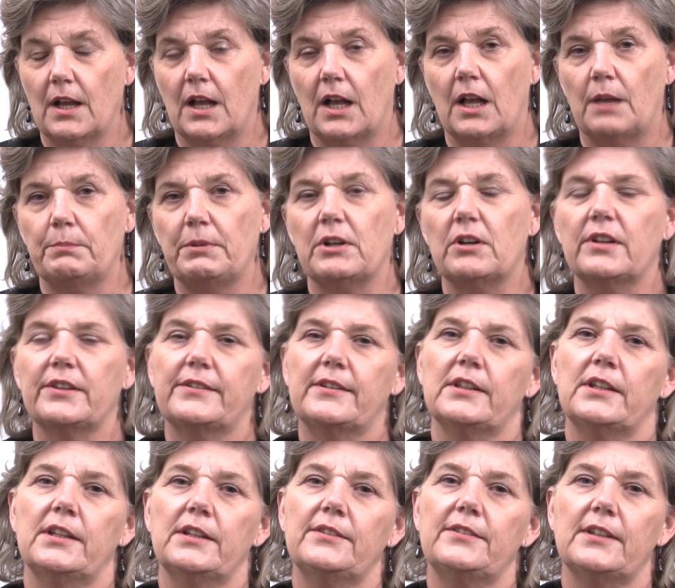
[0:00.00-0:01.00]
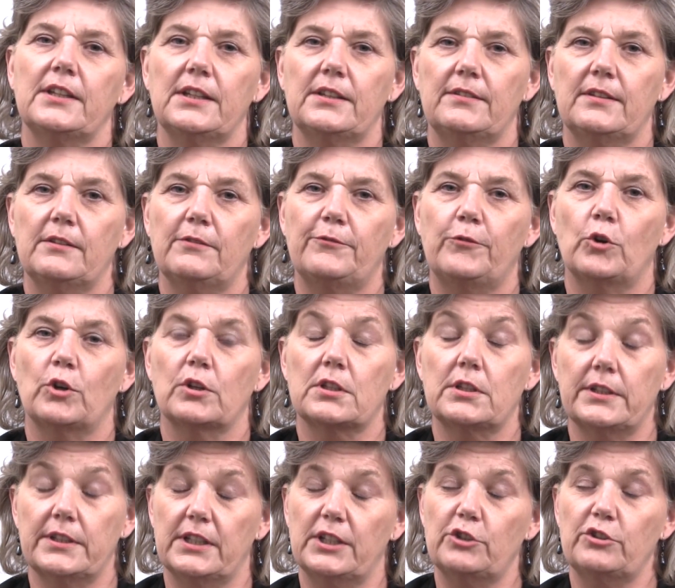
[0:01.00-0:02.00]
uh, because it is easy for
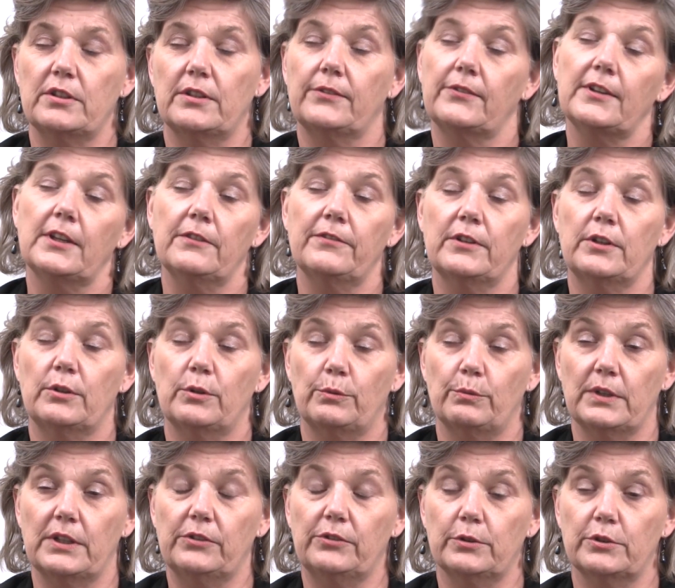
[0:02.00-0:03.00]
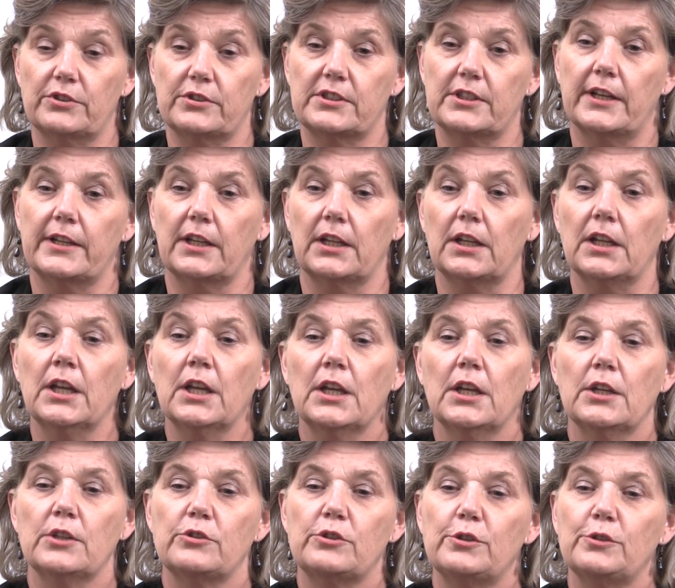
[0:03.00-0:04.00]
clinicians, even in a research study,
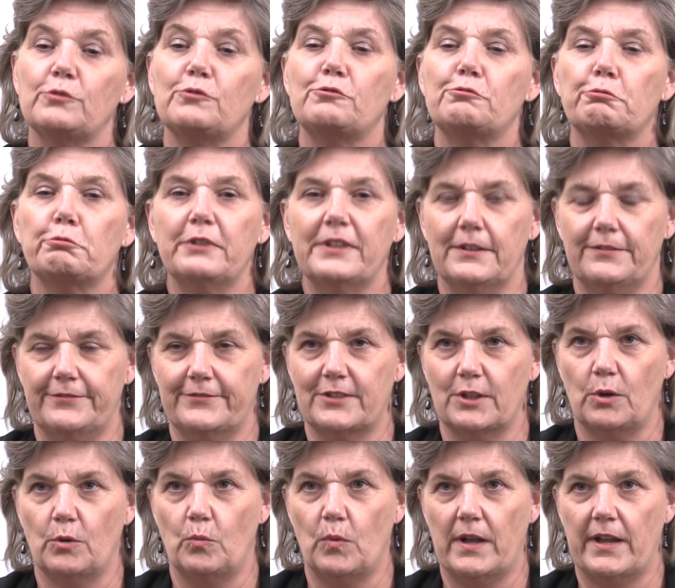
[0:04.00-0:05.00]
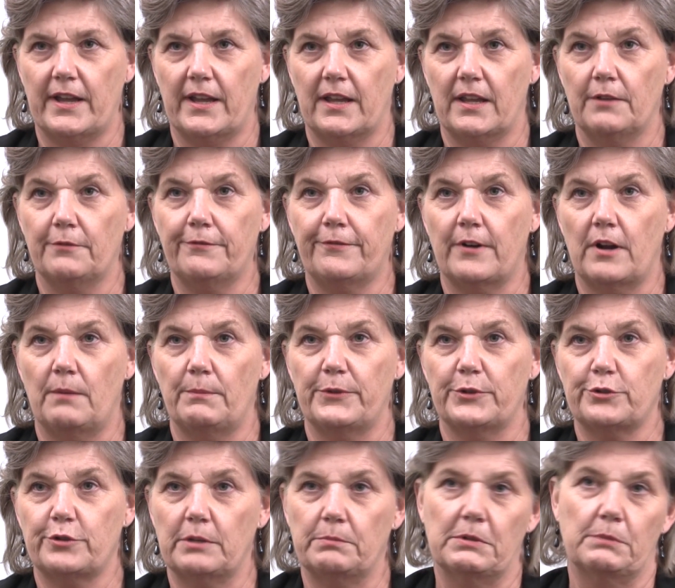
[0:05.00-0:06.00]
to drift away from
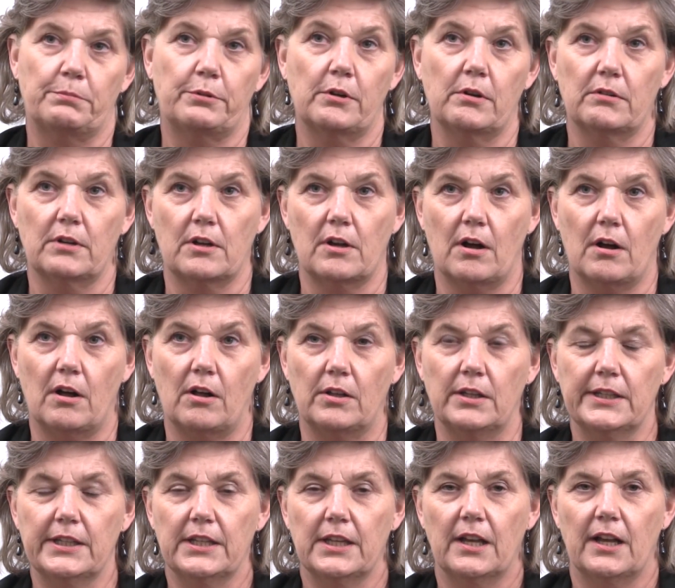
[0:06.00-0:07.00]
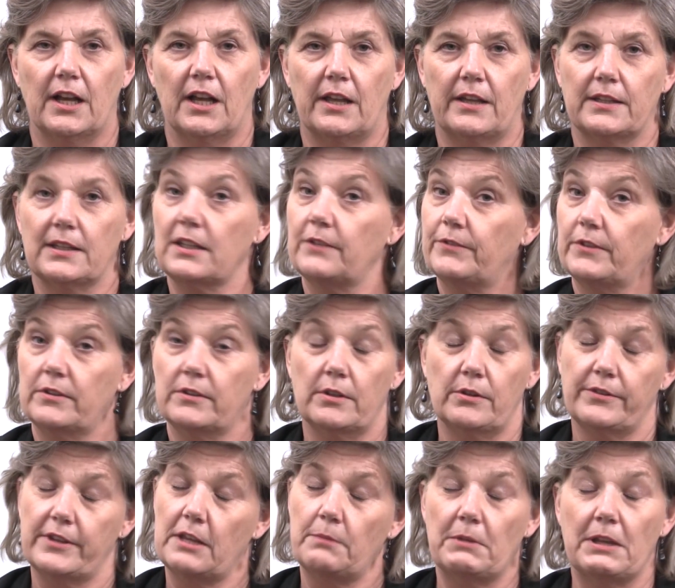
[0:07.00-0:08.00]
the treatment protocol, uh, even
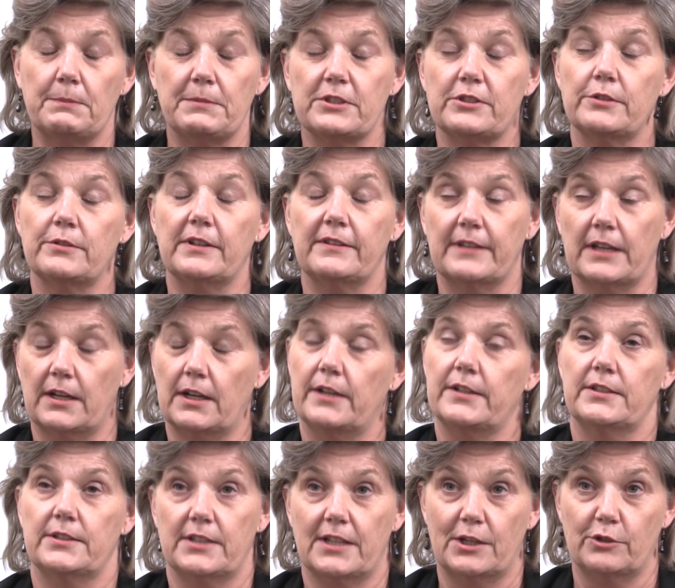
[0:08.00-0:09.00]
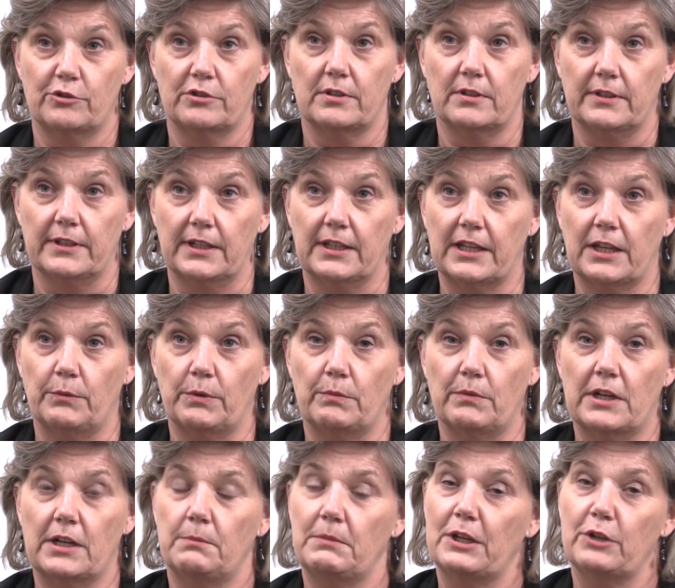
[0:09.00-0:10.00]
though they may be doing that unintentionally. And we
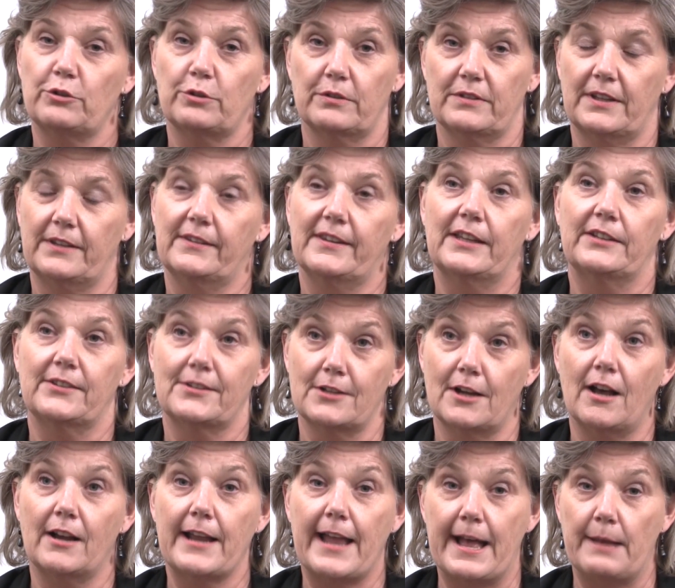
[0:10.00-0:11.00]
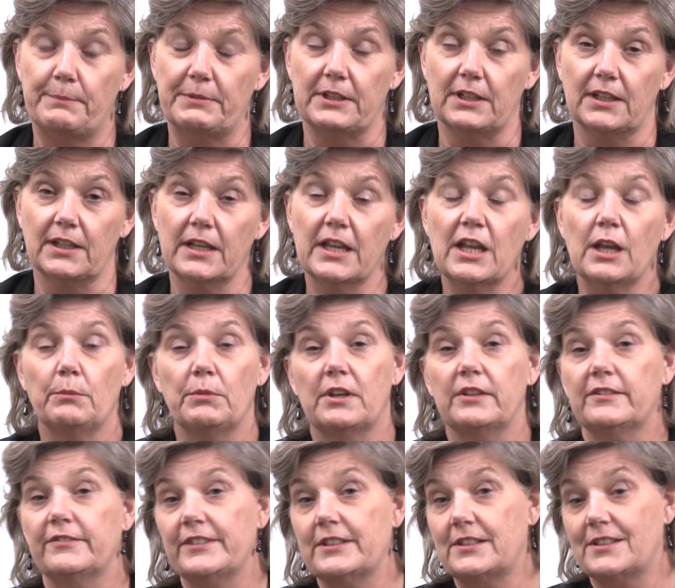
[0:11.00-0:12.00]
want to make sure that that's not happening
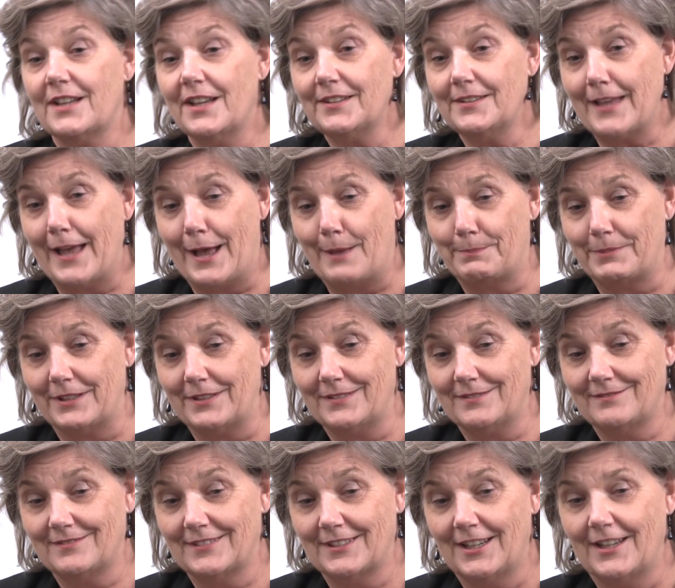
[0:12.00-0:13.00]
because if it does happen,